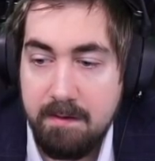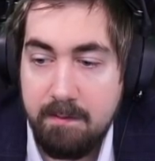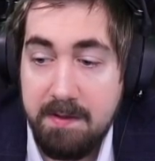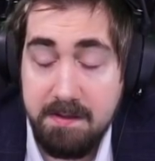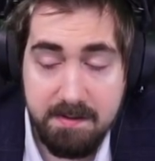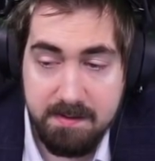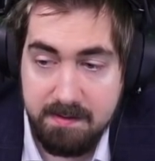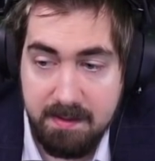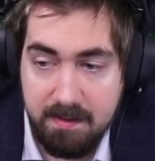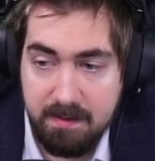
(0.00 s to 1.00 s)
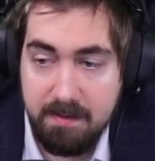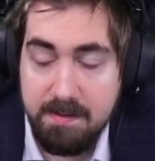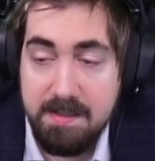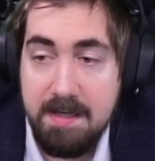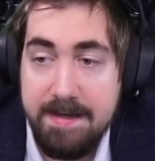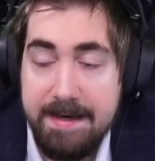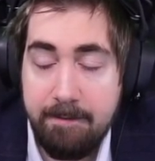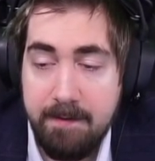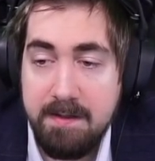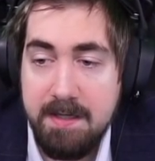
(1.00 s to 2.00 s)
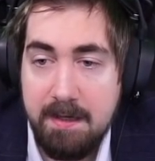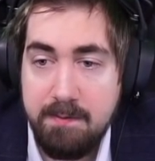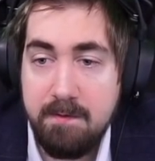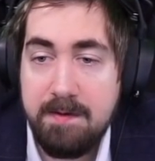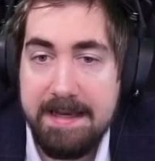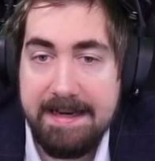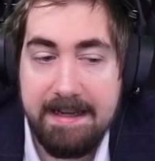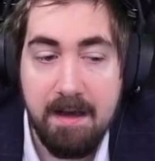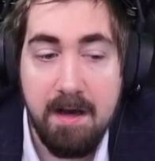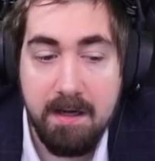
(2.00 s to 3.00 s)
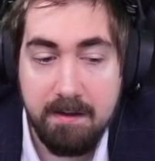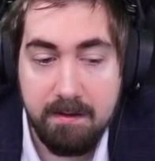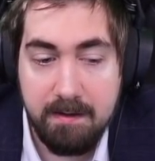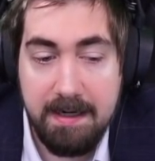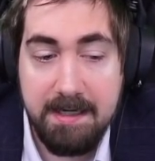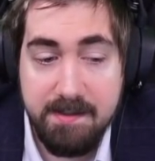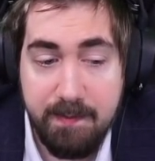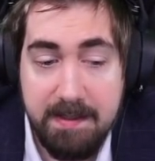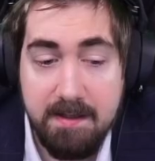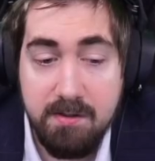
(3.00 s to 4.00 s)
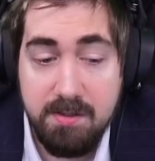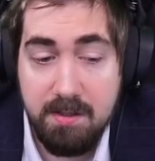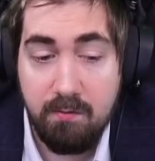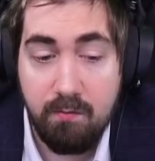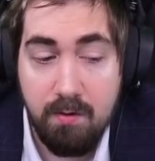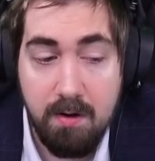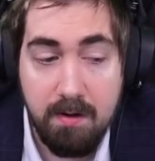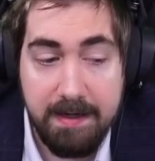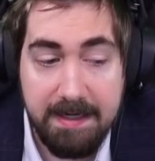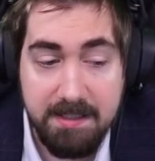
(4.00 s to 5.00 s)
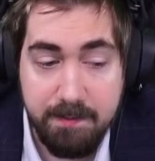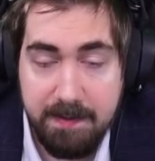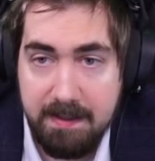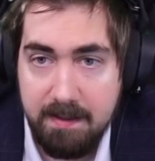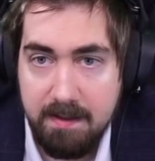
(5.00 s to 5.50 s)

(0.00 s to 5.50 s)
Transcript: because there's different types of getting higher HP than just the raw HP.